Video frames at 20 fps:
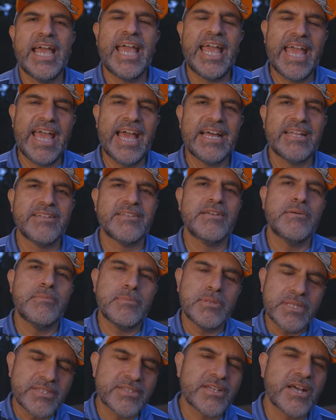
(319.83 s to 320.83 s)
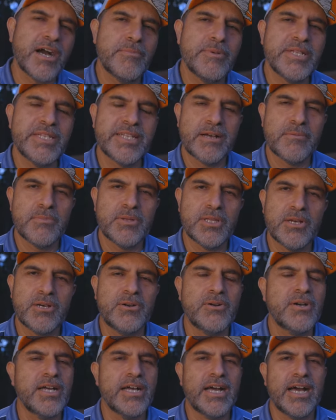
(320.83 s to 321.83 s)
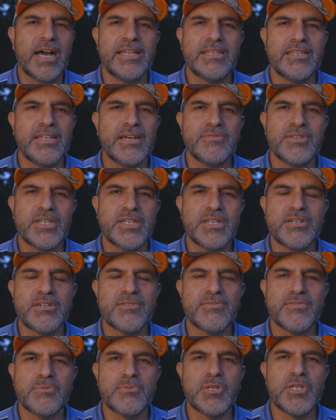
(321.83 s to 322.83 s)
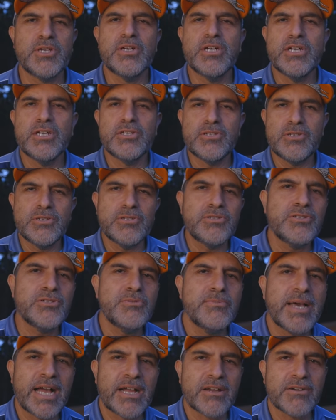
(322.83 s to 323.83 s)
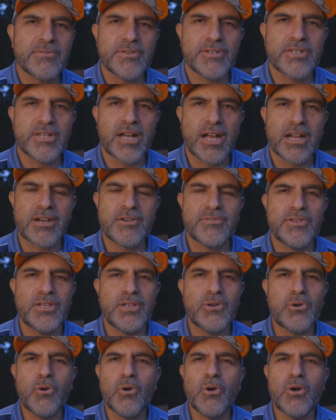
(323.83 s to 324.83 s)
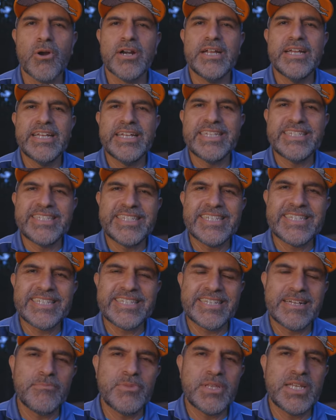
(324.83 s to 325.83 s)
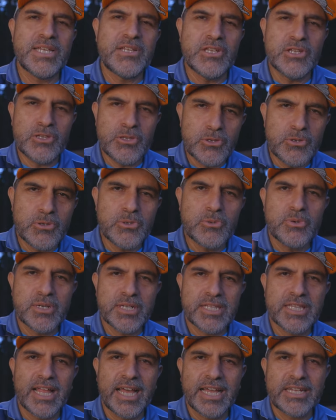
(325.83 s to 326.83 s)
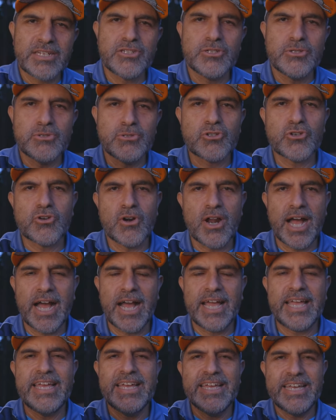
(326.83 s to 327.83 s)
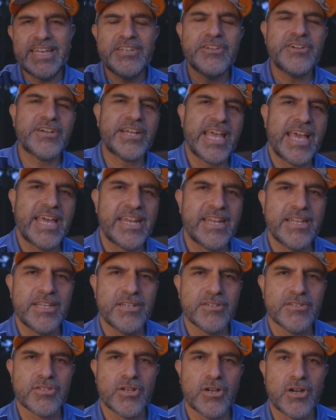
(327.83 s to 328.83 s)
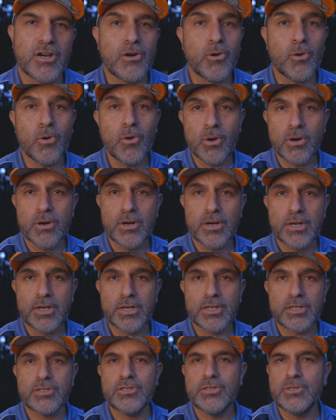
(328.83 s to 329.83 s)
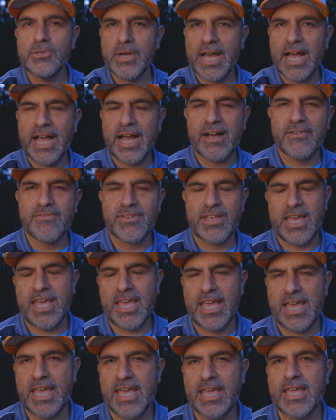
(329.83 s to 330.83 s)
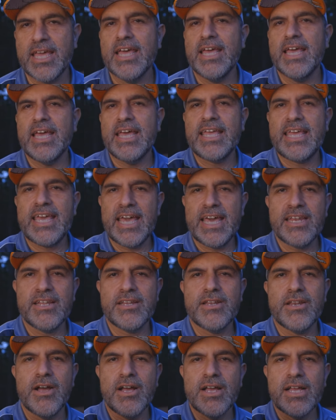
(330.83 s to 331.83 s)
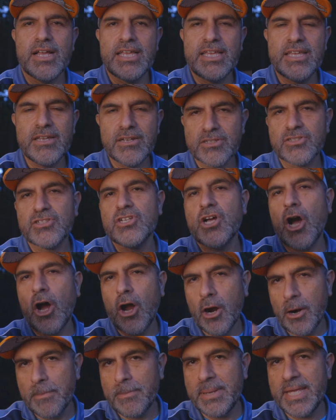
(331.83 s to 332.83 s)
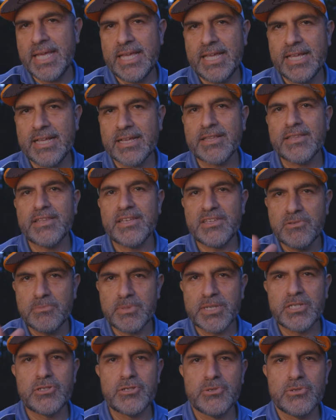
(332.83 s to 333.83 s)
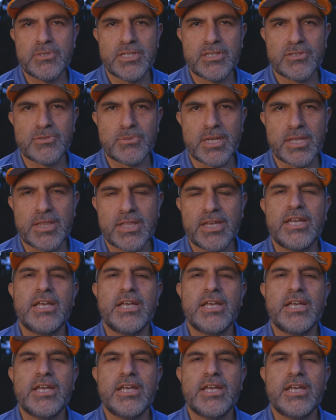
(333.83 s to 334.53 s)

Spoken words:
And please comment down below. I'd love to hear from you. Do you do macro photography, or is this something you would like to try in your Canon EOS R, or do you have a Canon EOS RP that you've been doing this with?